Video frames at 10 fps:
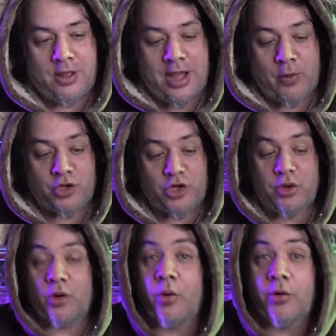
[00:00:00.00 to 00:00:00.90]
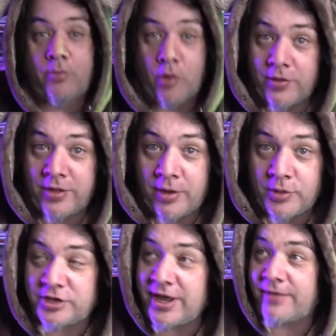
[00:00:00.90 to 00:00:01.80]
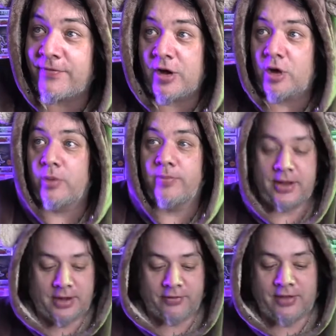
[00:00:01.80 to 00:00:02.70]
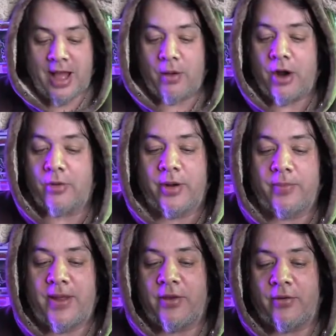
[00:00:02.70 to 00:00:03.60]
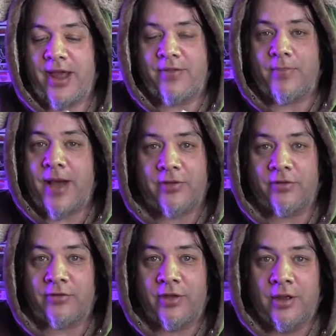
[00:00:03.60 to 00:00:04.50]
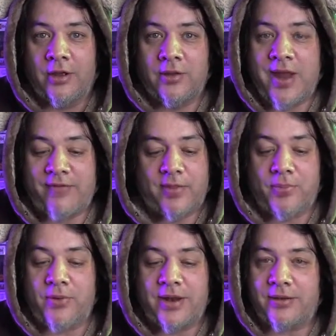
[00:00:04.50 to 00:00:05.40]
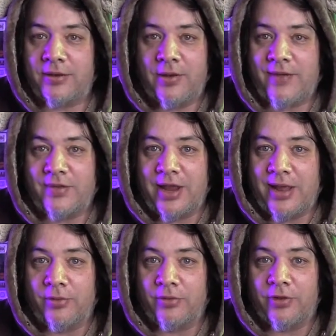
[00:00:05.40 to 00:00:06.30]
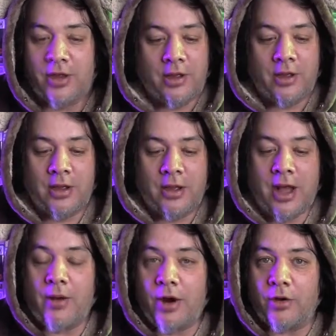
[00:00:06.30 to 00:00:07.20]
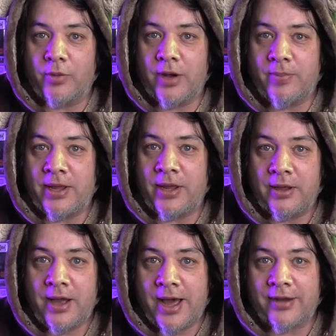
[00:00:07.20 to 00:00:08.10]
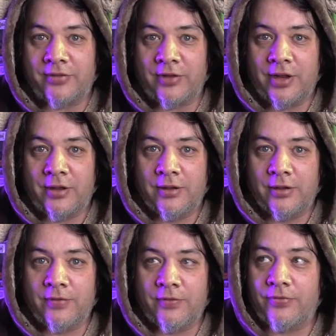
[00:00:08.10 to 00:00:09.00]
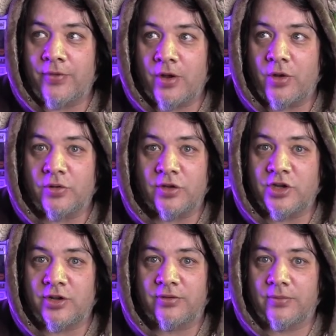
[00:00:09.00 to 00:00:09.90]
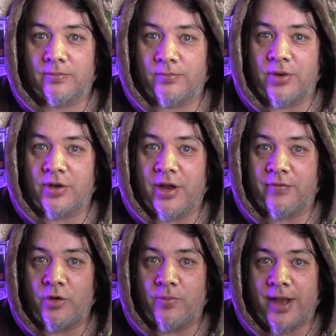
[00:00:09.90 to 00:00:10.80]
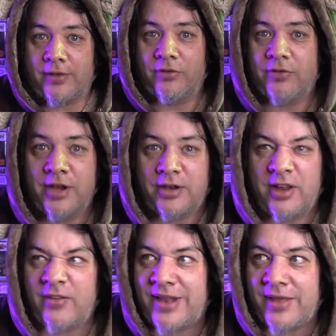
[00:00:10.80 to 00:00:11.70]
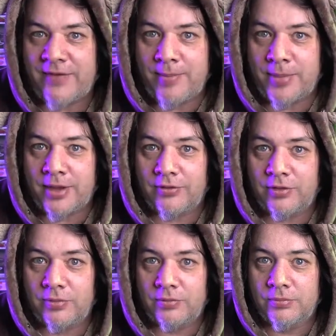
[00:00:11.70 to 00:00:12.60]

I wish you could order more, though. I wish, like, Funko would be, because how hard would it be? You already have the boxes. You have the print. You have the labels. How hard would it be, honestly, for Funko to just print off a new box and send it to you for like $5?